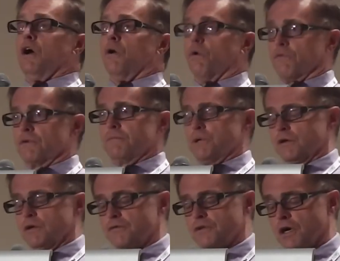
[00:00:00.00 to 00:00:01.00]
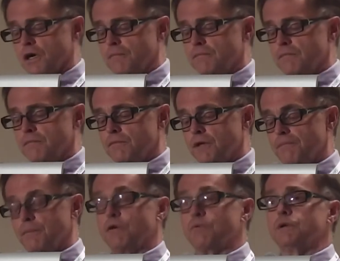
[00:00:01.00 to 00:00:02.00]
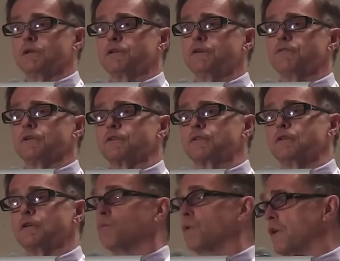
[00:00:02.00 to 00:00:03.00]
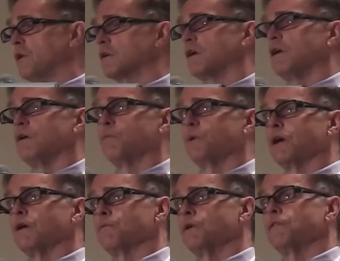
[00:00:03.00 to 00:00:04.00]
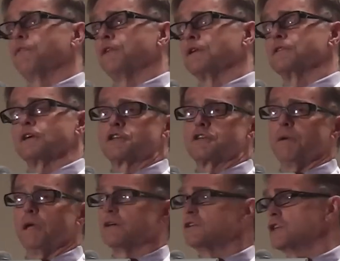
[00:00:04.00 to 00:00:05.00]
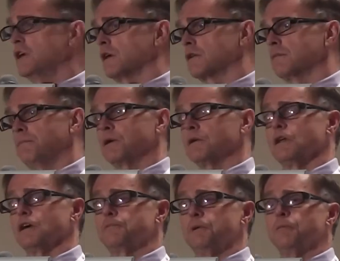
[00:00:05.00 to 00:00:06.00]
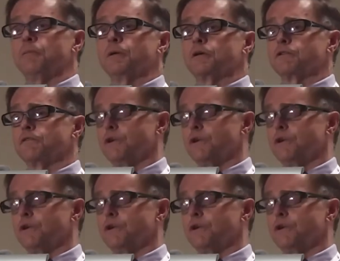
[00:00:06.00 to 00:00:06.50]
over a period of time that made a real difference. You know, with alcohol, we got rid of things like Jamaican Jake that paralyzed people because of